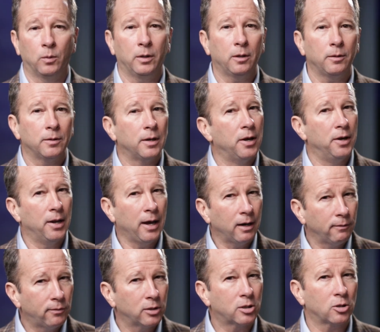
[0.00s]
Well, not
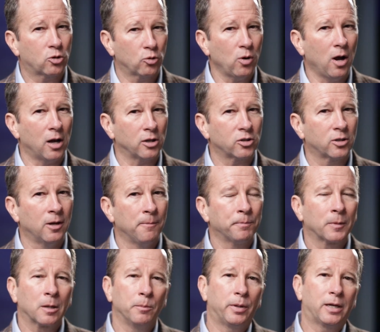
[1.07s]
if it's a trust,
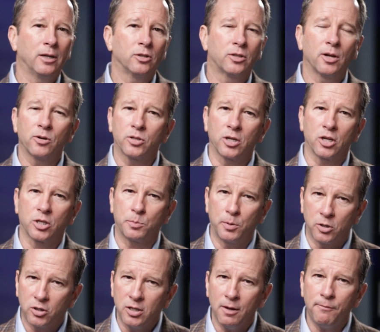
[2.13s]
because there's a
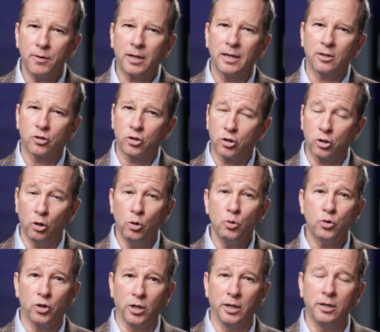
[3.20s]
specific
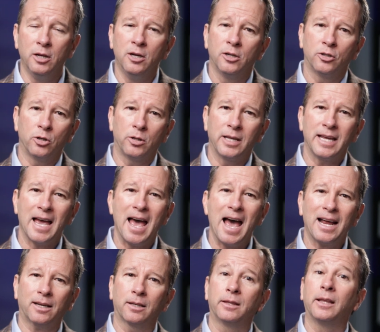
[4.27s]
exclusion to the
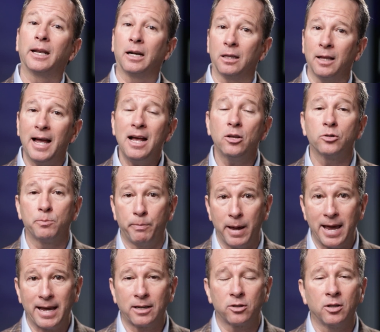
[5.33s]
act that allows
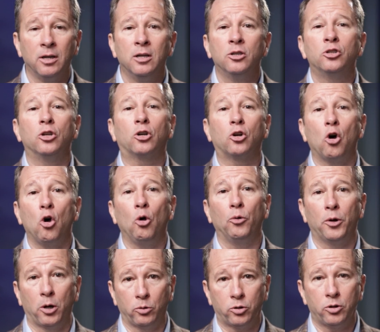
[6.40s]
banks to call
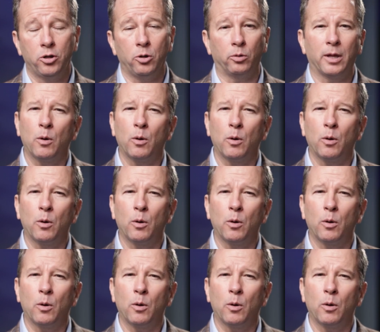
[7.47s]
notes due.